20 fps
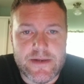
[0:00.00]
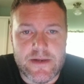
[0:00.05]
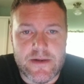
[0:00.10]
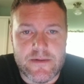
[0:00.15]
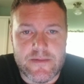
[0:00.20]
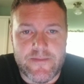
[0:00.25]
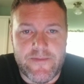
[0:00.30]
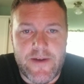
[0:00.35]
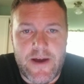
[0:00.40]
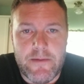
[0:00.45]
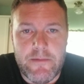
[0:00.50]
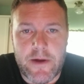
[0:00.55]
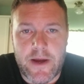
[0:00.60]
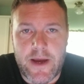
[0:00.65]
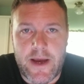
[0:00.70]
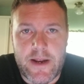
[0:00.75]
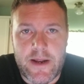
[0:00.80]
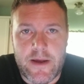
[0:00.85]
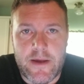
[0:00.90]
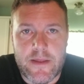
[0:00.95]
Don't
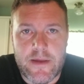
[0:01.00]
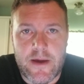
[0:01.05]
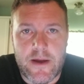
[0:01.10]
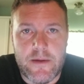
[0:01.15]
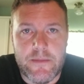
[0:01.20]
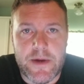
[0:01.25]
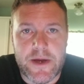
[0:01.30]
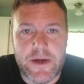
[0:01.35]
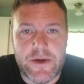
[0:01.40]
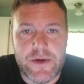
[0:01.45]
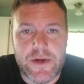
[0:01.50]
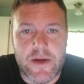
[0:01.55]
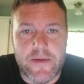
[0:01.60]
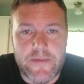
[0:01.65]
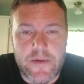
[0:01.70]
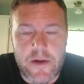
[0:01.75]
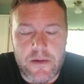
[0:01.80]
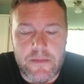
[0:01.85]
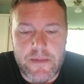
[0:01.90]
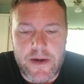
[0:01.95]
fabricate anything to make yourself
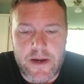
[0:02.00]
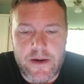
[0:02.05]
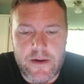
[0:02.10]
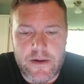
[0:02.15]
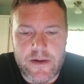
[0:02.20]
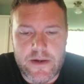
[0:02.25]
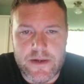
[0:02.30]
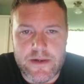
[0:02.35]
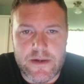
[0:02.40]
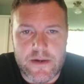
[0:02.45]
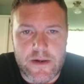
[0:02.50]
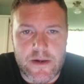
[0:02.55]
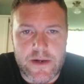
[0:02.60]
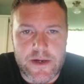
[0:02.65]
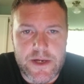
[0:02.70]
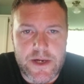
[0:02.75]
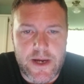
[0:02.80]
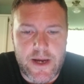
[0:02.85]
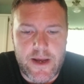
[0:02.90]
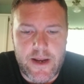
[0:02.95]
look better, because they're going
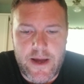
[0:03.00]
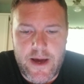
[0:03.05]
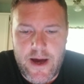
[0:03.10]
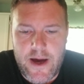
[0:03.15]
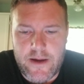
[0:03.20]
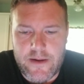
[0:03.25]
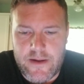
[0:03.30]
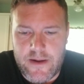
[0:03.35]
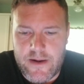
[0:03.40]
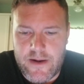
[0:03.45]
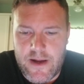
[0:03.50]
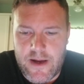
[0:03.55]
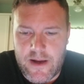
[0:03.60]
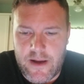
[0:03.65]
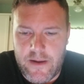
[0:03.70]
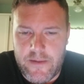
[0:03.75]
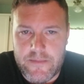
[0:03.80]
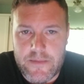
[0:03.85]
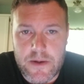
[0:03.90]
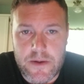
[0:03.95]
to check it out, and like
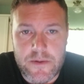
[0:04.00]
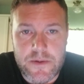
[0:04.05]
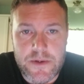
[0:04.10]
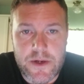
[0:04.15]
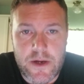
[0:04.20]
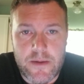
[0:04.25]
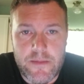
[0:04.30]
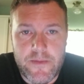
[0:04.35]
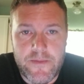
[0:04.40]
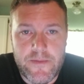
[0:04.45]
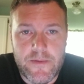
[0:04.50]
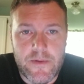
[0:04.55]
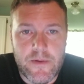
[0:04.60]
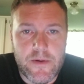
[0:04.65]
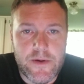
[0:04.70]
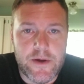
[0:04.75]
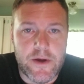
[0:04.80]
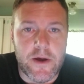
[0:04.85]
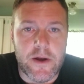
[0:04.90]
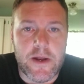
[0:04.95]
I've told y'all
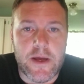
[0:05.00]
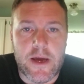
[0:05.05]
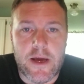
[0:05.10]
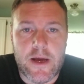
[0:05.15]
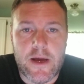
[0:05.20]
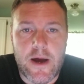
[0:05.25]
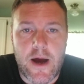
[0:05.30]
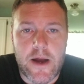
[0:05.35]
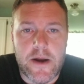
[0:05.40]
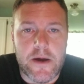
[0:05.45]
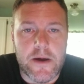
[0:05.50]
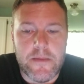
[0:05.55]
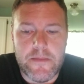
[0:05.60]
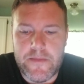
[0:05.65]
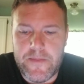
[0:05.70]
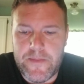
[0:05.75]
before, you're going to get caught up.